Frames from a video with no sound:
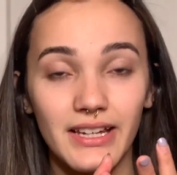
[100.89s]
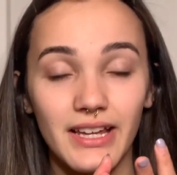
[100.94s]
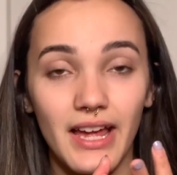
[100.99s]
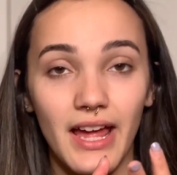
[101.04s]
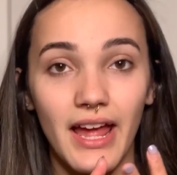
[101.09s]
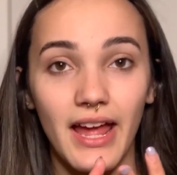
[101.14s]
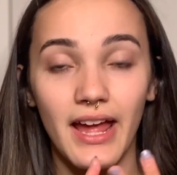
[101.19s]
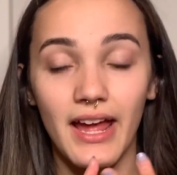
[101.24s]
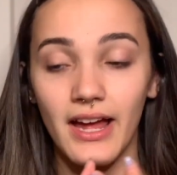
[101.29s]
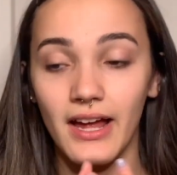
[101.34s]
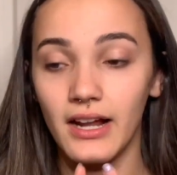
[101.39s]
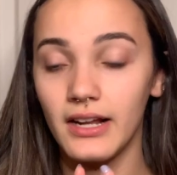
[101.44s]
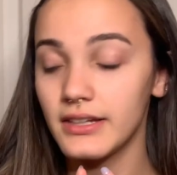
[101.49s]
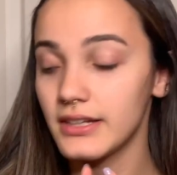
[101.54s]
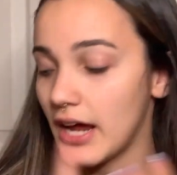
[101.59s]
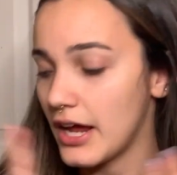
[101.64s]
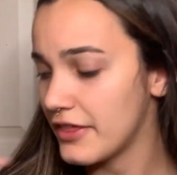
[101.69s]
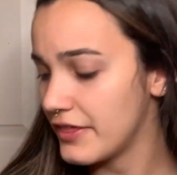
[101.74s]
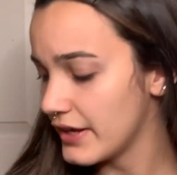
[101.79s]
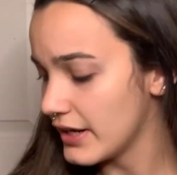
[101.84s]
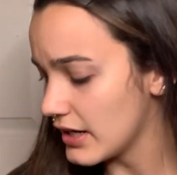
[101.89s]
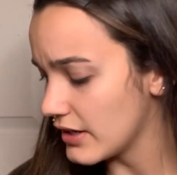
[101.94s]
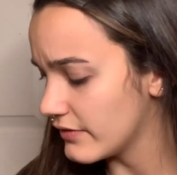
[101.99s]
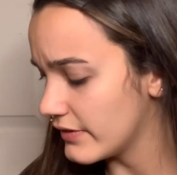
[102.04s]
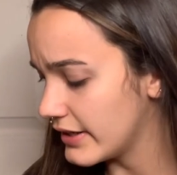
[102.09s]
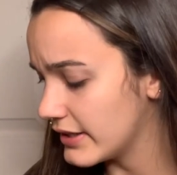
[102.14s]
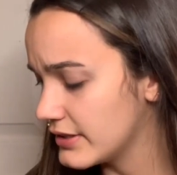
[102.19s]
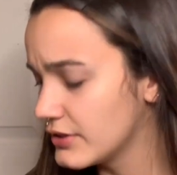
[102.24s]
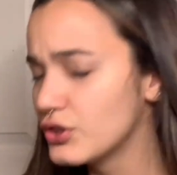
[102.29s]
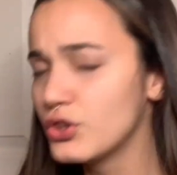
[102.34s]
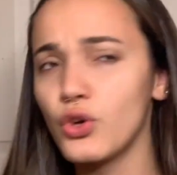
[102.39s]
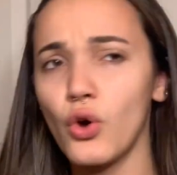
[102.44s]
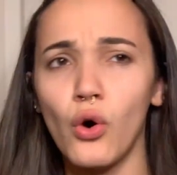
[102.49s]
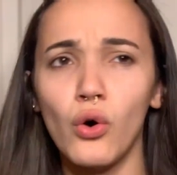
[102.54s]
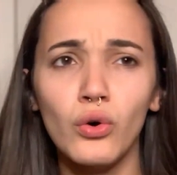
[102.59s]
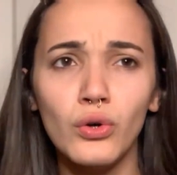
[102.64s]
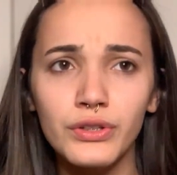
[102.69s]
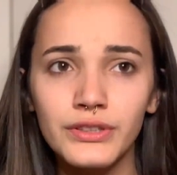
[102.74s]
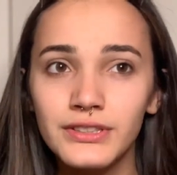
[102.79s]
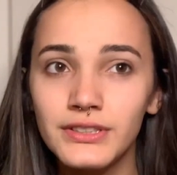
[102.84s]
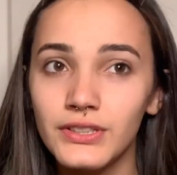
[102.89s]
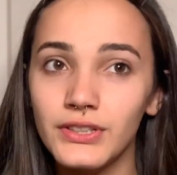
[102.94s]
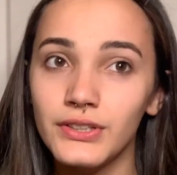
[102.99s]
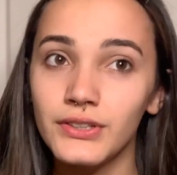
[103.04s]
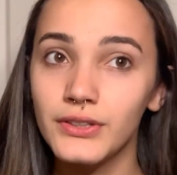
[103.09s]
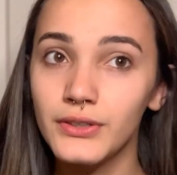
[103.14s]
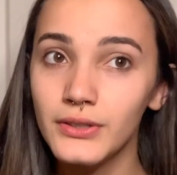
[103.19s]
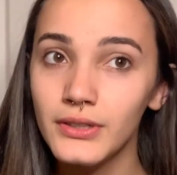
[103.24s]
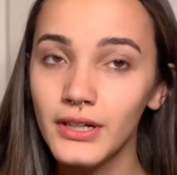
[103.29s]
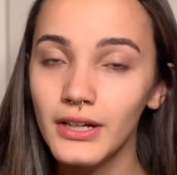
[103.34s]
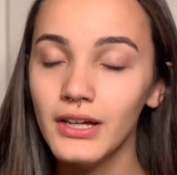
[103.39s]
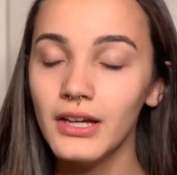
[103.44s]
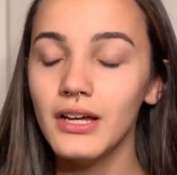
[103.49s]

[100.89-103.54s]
and I think I read gold too,